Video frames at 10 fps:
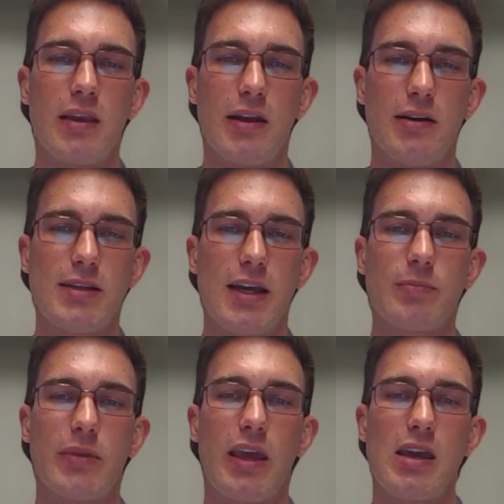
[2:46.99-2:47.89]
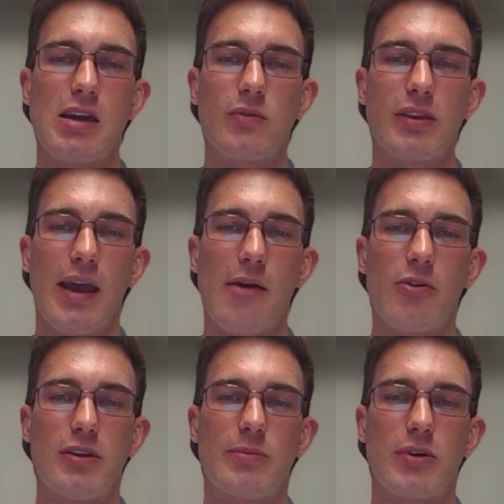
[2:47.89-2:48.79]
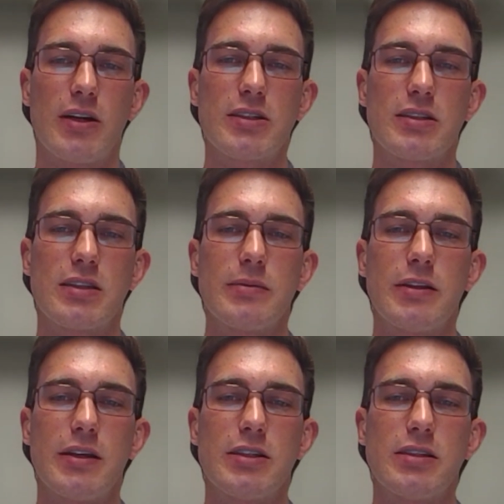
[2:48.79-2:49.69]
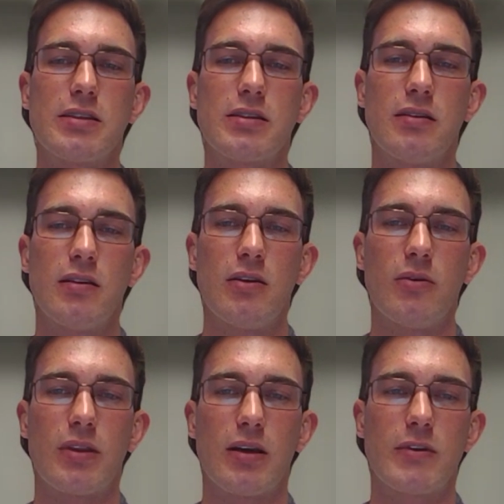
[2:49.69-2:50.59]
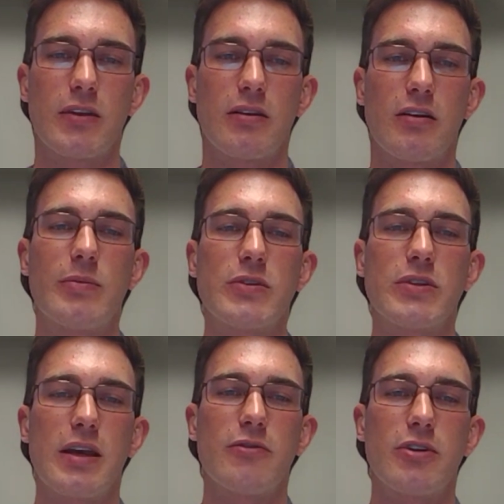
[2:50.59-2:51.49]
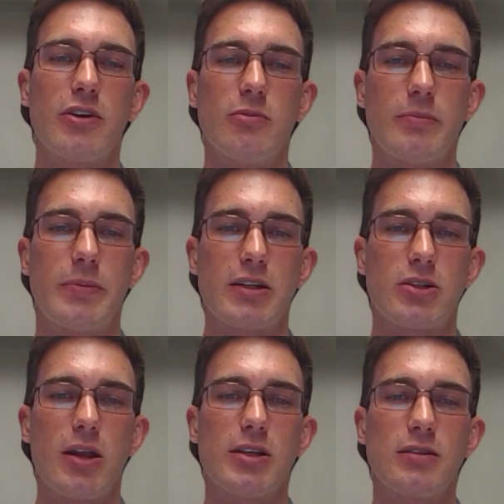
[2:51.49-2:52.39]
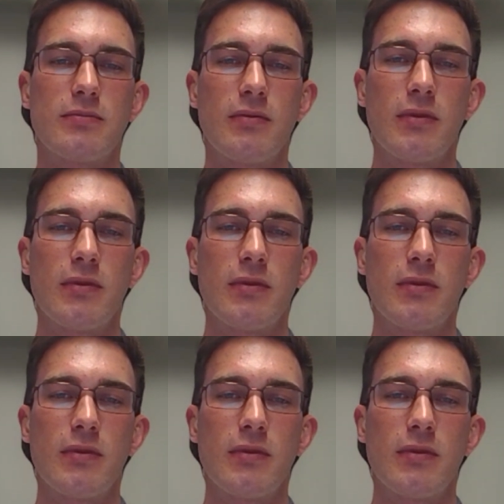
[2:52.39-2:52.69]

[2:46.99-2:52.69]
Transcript: Intertek began with hourly production simulations with up to 30% renewable penetration,